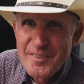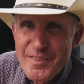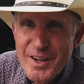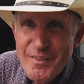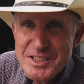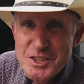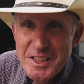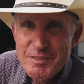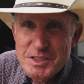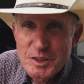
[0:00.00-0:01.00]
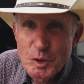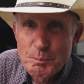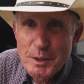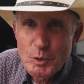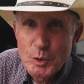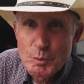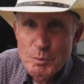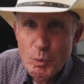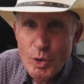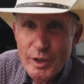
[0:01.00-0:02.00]
There, that should give us a little bit of room
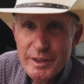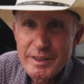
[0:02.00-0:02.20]
to work.